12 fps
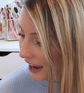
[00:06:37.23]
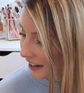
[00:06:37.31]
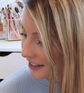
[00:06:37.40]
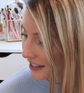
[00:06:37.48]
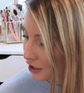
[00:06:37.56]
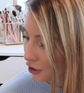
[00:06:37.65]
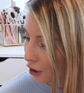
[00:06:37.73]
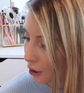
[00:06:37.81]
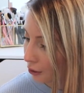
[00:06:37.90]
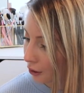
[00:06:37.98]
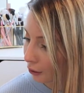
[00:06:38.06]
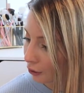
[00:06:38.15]
And it says
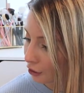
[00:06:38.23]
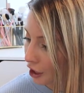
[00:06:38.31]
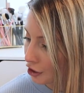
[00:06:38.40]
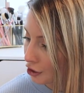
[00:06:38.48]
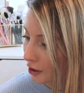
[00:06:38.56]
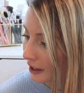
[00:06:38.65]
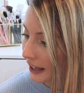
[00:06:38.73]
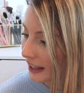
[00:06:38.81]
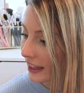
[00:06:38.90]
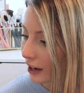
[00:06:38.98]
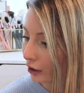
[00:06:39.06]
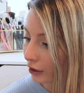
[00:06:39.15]
Cocoa Crunch on it.
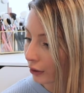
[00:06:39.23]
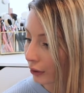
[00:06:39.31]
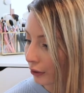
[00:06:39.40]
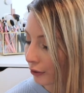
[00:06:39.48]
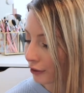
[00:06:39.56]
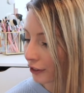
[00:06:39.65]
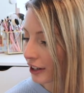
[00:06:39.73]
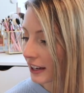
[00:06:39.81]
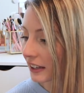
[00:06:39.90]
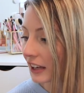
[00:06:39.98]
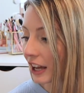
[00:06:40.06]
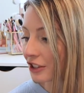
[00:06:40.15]
They're gluten-free,
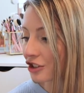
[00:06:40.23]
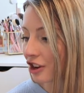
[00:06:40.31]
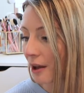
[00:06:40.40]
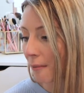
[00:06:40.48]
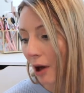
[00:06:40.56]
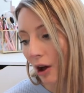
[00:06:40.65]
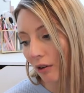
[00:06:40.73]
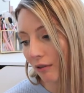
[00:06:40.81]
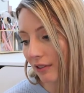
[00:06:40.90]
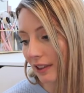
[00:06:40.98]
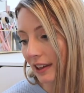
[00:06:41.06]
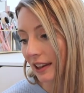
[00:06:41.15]
non-GMO,
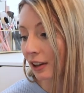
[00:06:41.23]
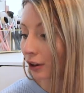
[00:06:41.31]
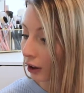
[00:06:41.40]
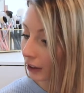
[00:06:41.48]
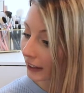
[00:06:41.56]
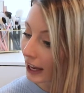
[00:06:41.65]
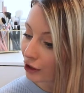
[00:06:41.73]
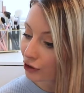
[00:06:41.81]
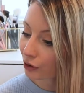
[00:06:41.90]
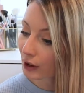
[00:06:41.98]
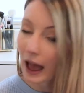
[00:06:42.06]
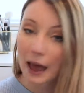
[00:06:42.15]
vegan, all
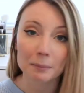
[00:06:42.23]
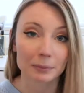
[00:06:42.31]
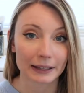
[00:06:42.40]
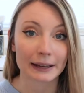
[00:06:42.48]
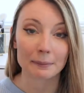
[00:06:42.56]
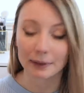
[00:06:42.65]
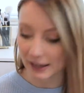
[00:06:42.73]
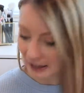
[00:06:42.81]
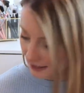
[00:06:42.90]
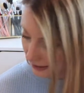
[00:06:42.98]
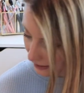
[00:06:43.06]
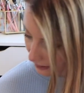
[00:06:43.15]
natural, and
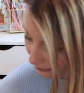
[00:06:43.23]
plant-based.